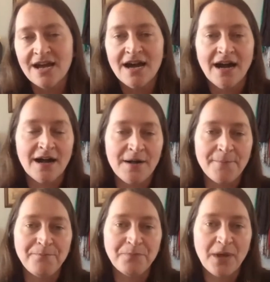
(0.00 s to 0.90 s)

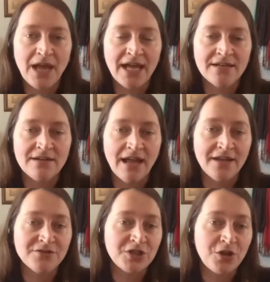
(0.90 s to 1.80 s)
Um, and,
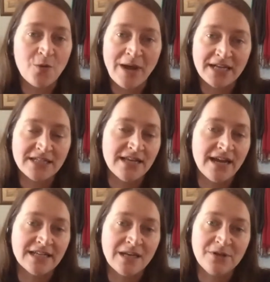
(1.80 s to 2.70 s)
and to go back to the
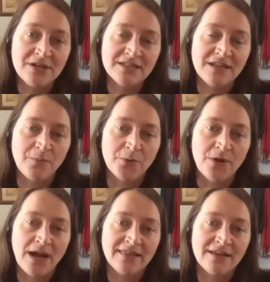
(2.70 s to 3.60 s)
academic
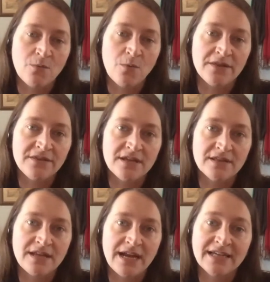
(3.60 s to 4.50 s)
example, I think one
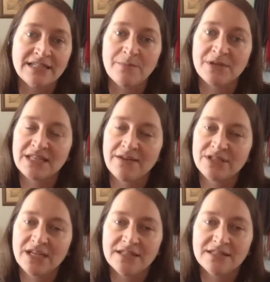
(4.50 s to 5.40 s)
thing that academics have
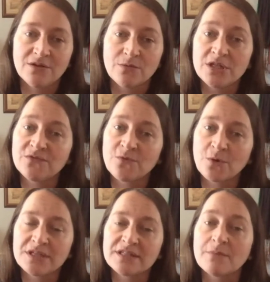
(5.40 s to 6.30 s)
a tendency to reach
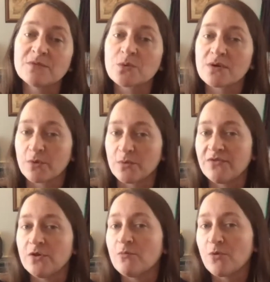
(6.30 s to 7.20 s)
for is some sort of a
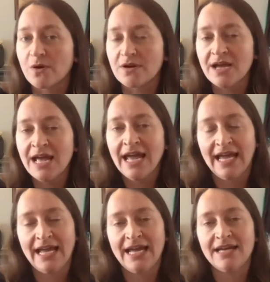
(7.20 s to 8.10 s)
review board.
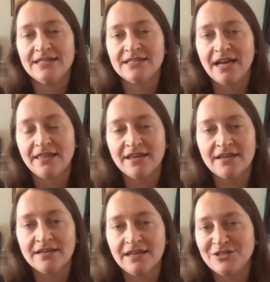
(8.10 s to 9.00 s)
And I
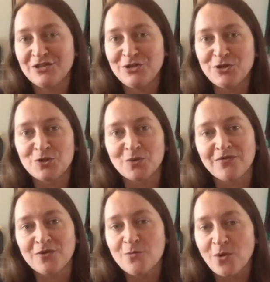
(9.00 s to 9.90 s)
think institutional
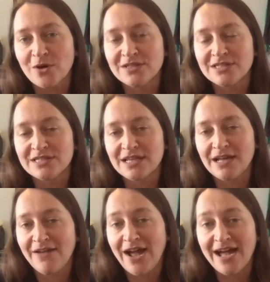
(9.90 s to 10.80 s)
review boards
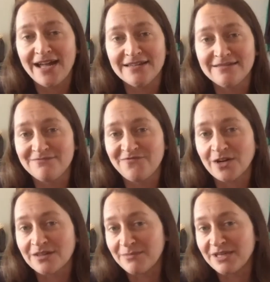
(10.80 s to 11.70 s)
have had
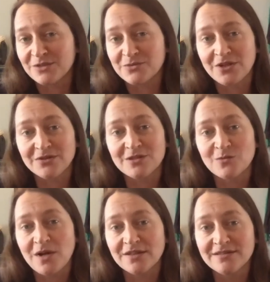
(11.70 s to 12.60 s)
fairly mixed results
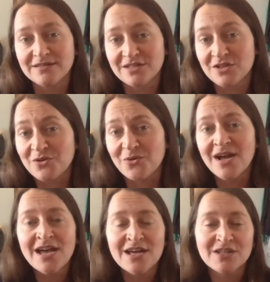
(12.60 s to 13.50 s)
as well too.
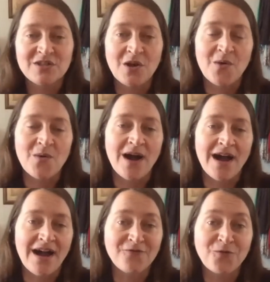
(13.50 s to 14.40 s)
So uh,
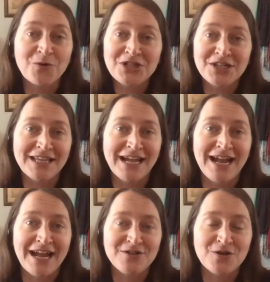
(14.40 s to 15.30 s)
unfortunately,
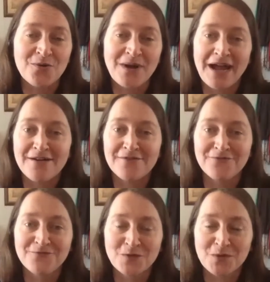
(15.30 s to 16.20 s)
I, I, don't have
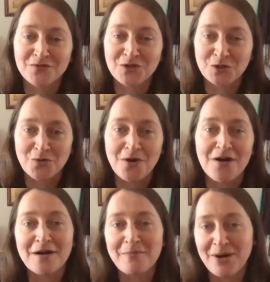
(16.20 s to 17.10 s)
sort of
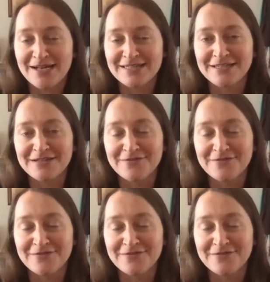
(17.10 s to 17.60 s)
strong positive